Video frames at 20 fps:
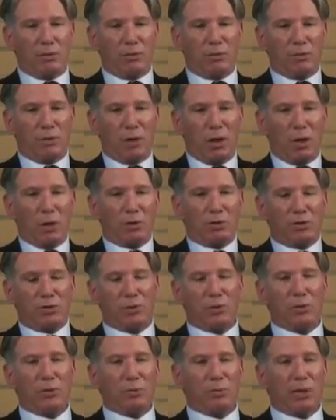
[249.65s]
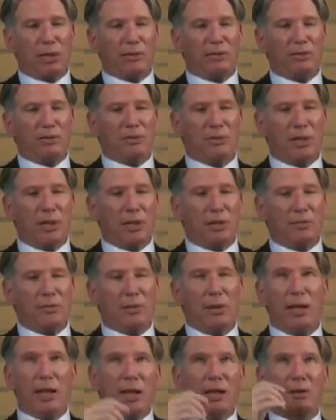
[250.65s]
flows through the
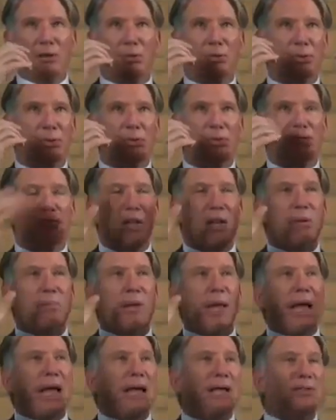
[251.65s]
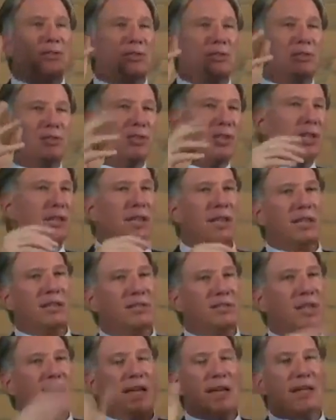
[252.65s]
bloodstream, and through some agency that
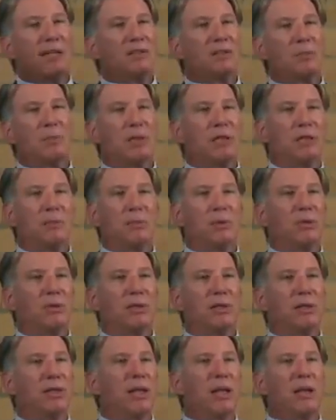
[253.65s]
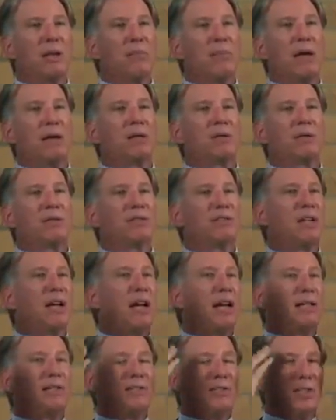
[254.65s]
is inexplicable, that medical
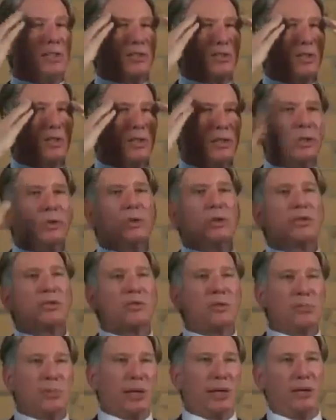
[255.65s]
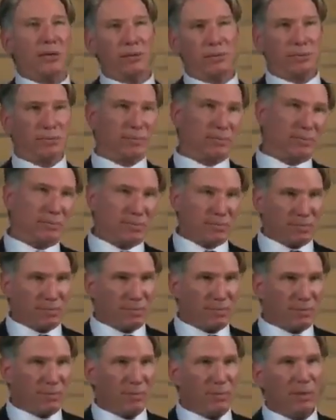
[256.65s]
science is clueless about,
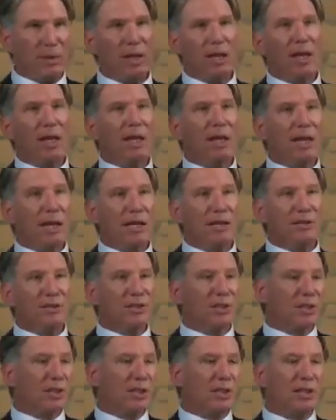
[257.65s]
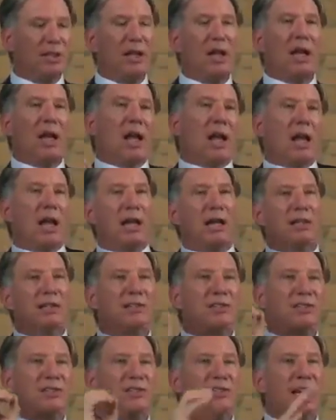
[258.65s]
insulin
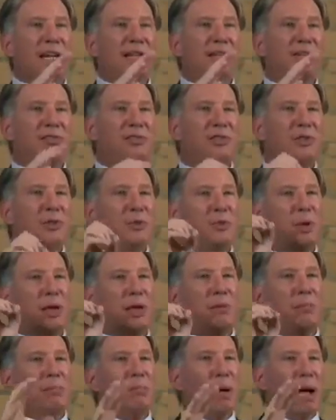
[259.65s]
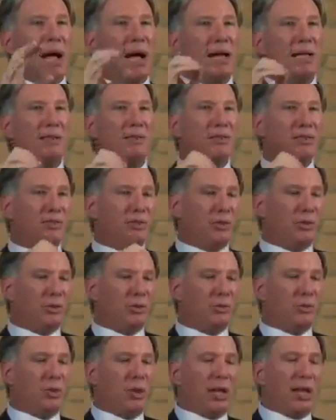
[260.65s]
sticks to and binds
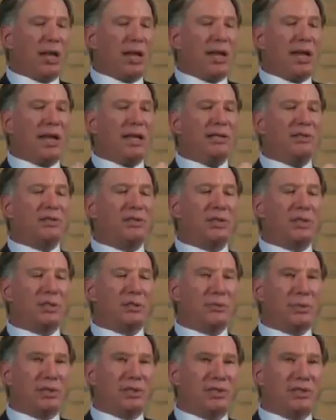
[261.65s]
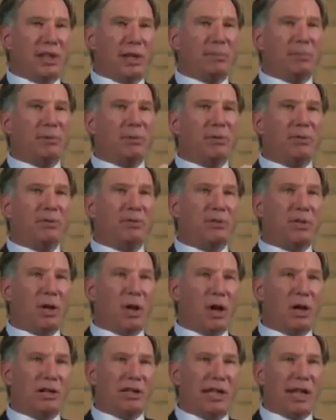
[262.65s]
to insulin receptors
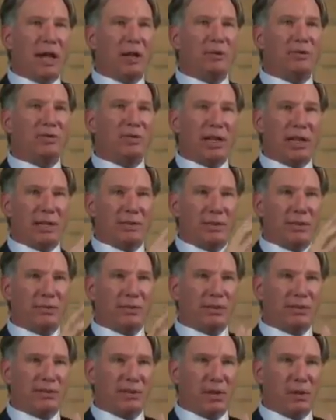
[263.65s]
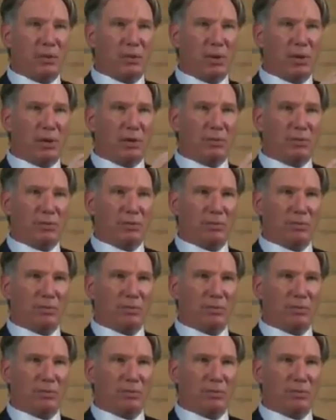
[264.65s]
on the outside of every cell wall.